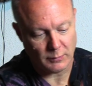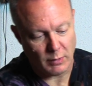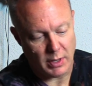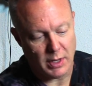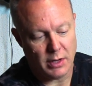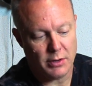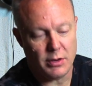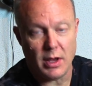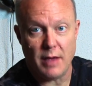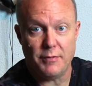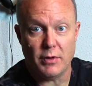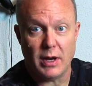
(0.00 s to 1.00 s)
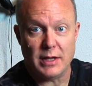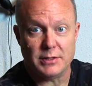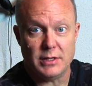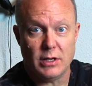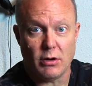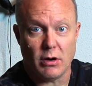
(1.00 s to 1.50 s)
Right here you have your
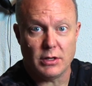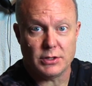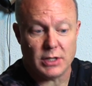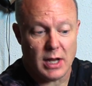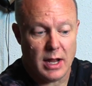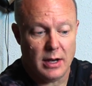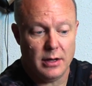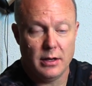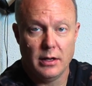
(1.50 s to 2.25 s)
SD card slot,